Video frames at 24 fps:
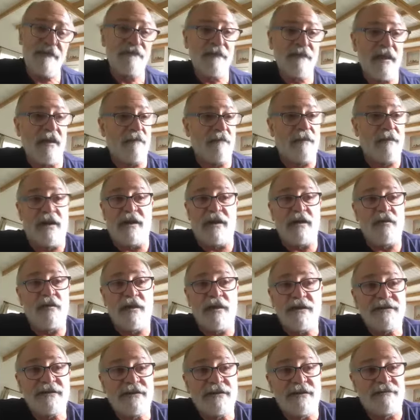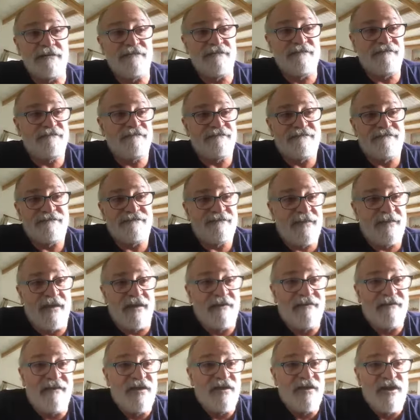But I was
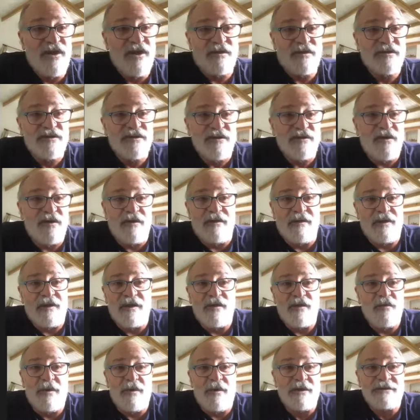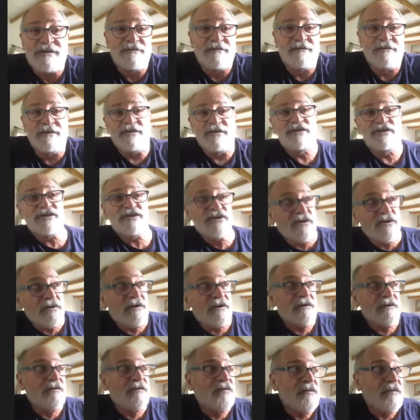18 years old and I was shocked
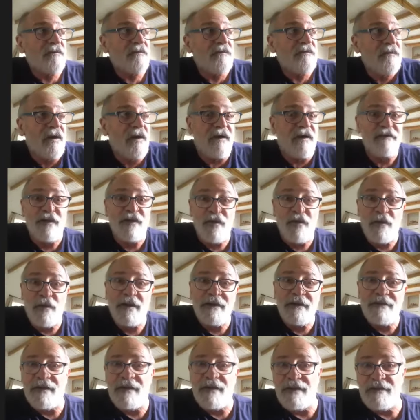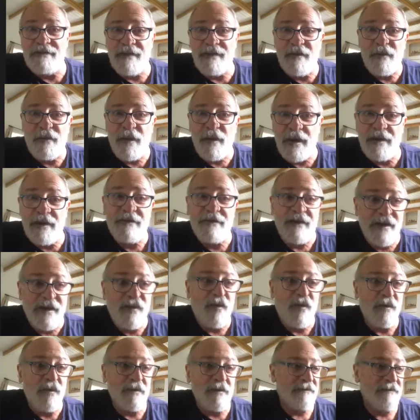at the way
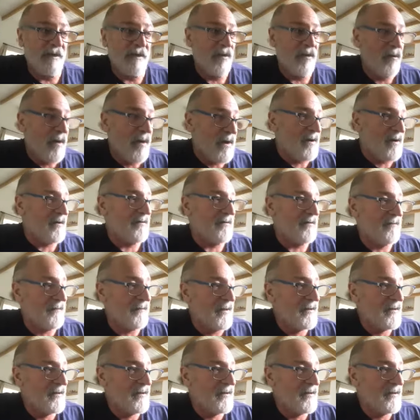they were.